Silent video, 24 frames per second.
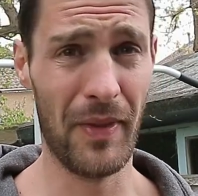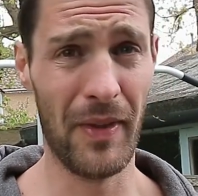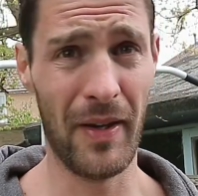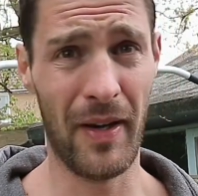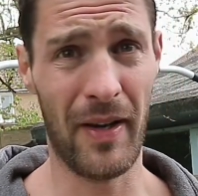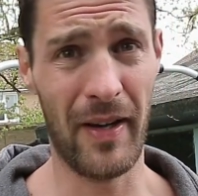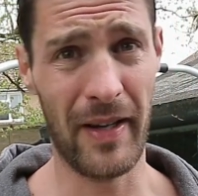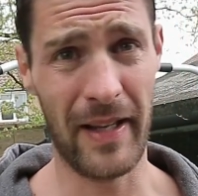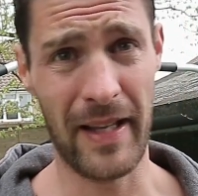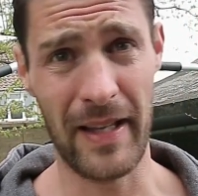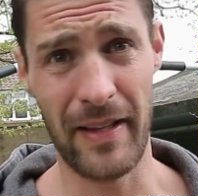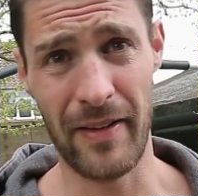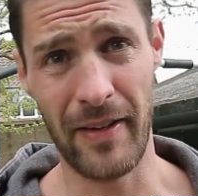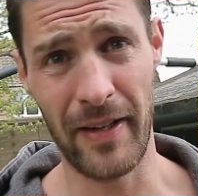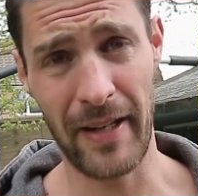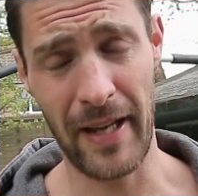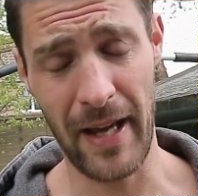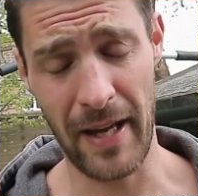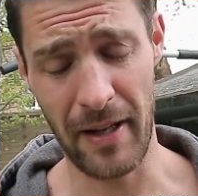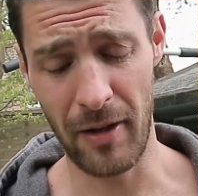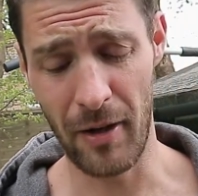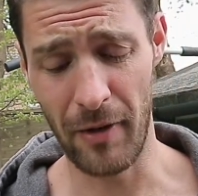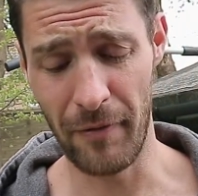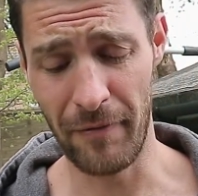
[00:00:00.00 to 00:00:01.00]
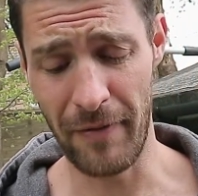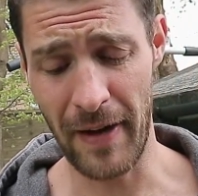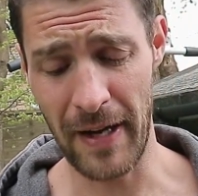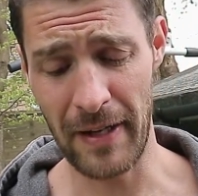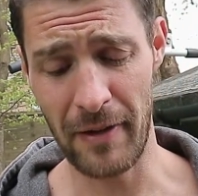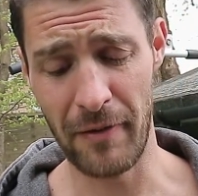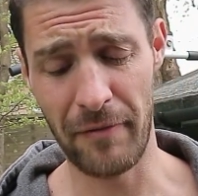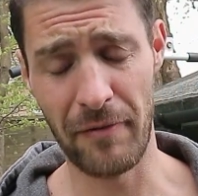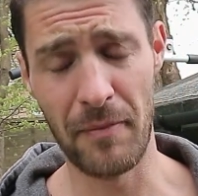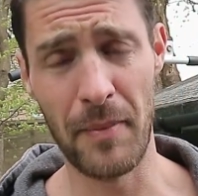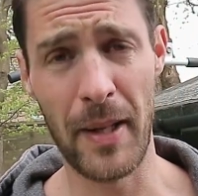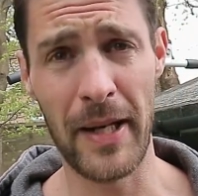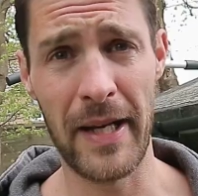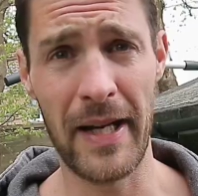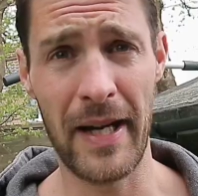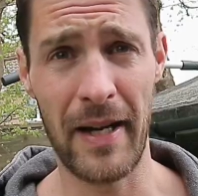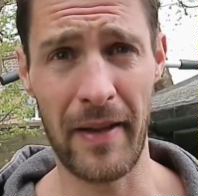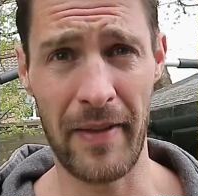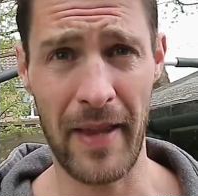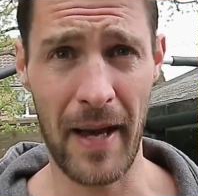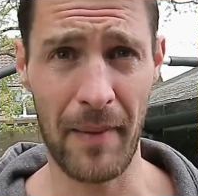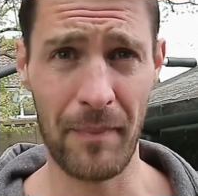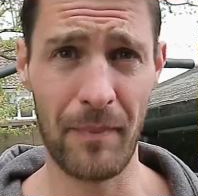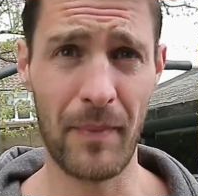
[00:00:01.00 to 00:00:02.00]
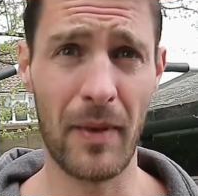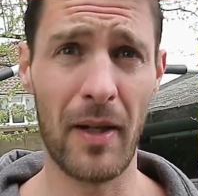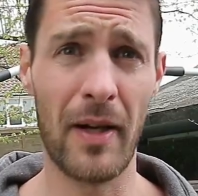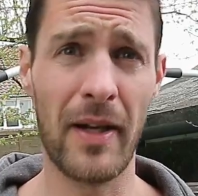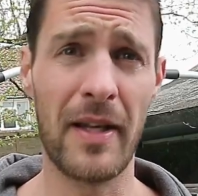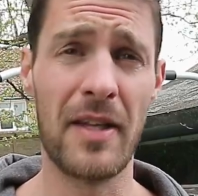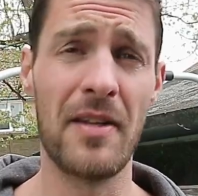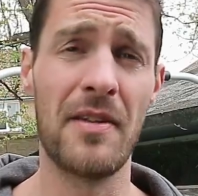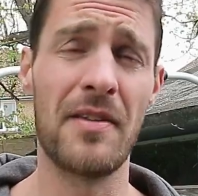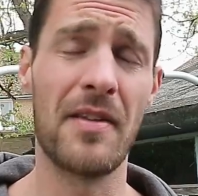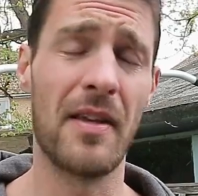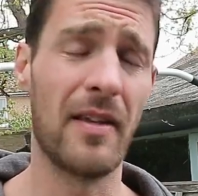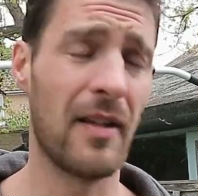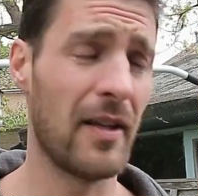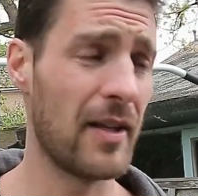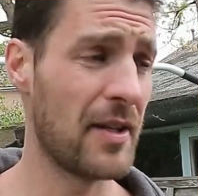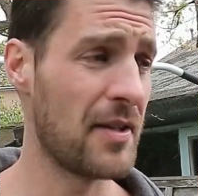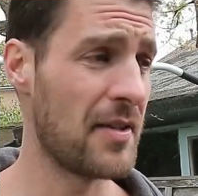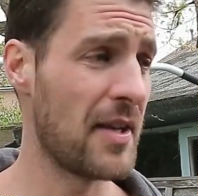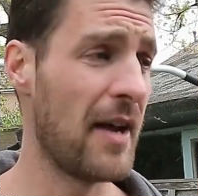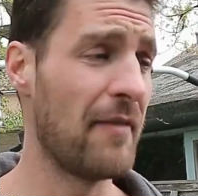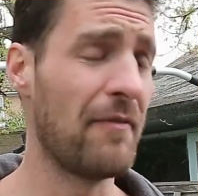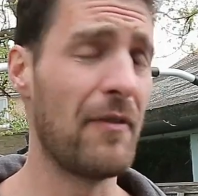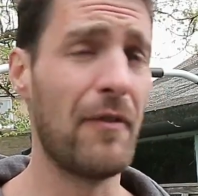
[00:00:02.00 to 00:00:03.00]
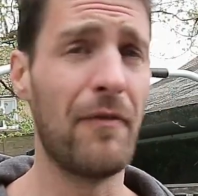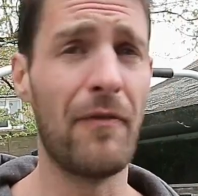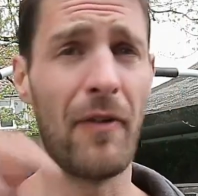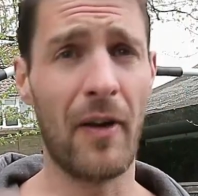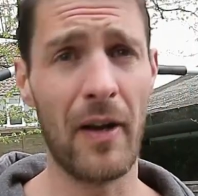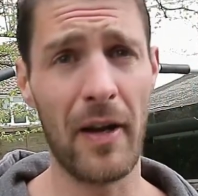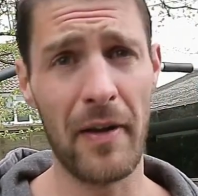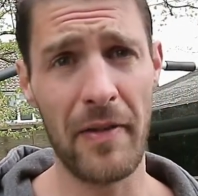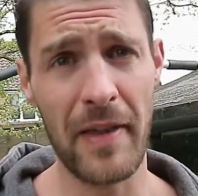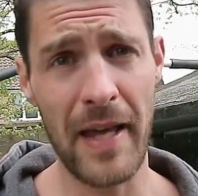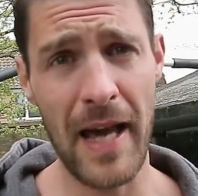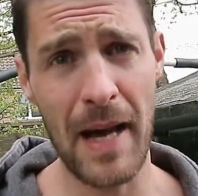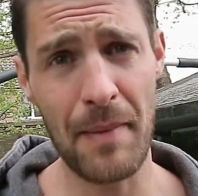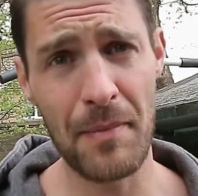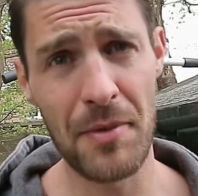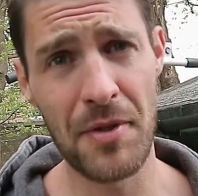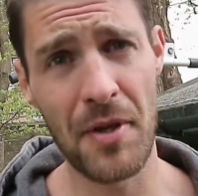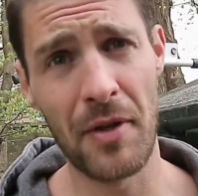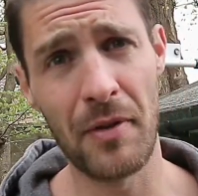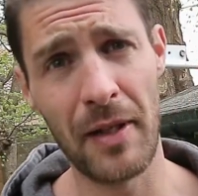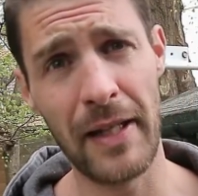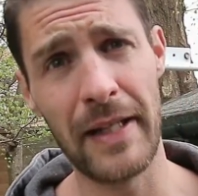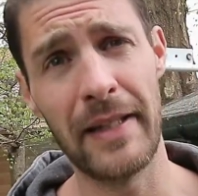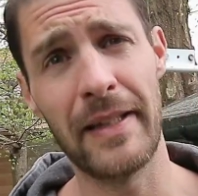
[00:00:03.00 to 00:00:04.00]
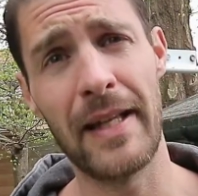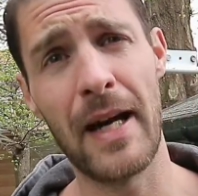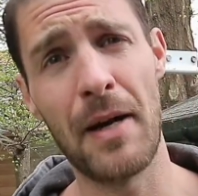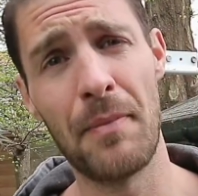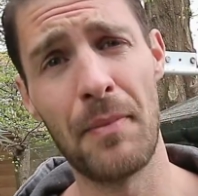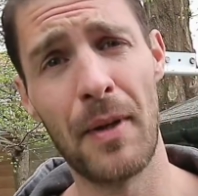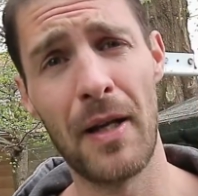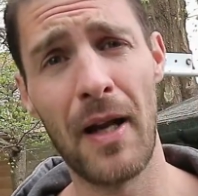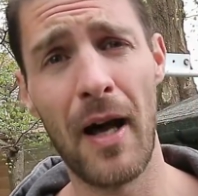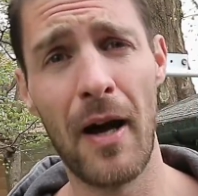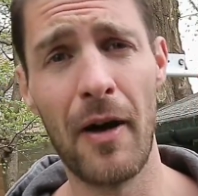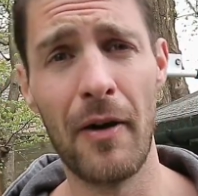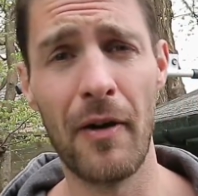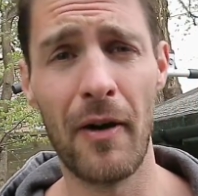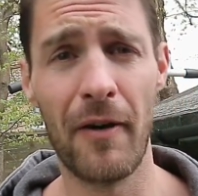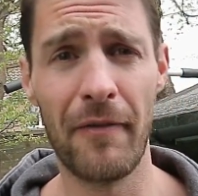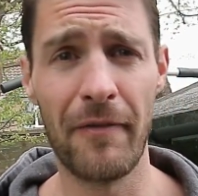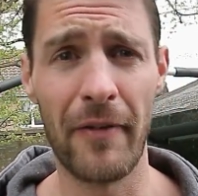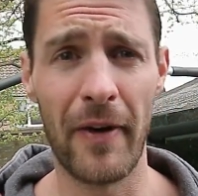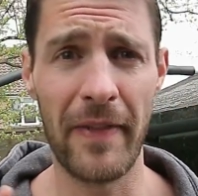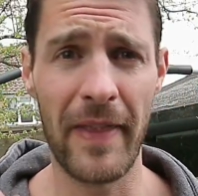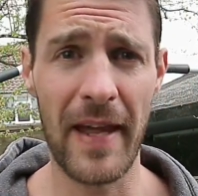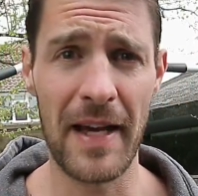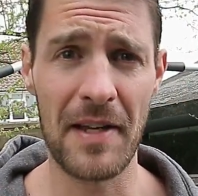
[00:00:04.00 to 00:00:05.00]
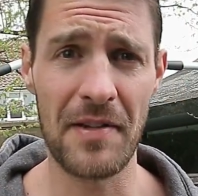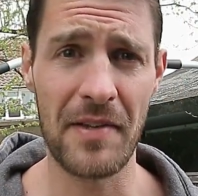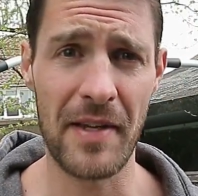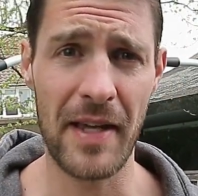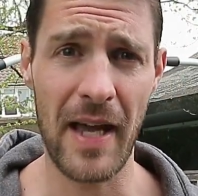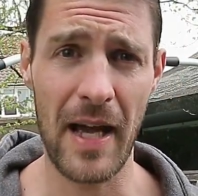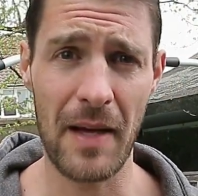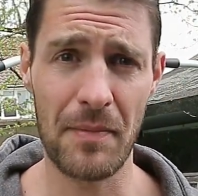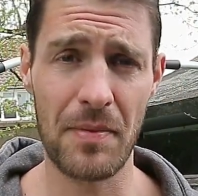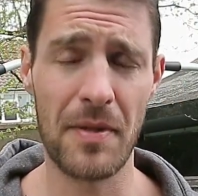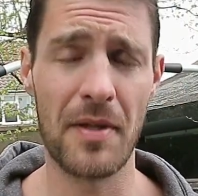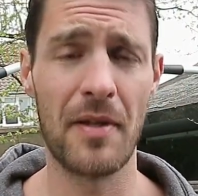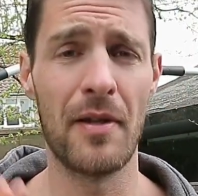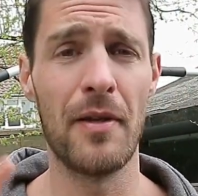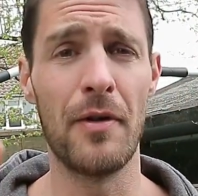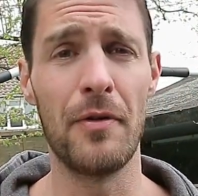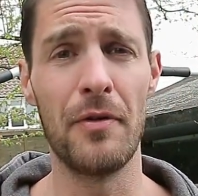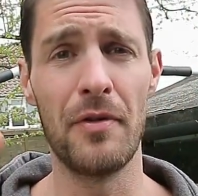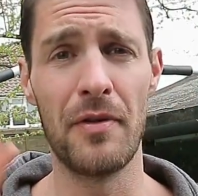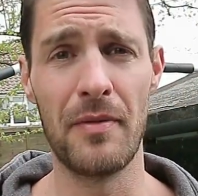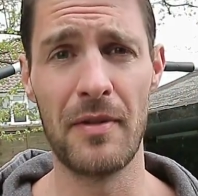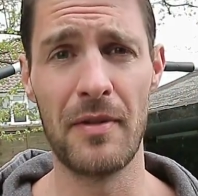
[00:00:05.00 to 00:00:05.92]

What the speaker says: that I get a lot of value for money out of that. Like I say, if you follow the Amazon link down below, I find that is the absolute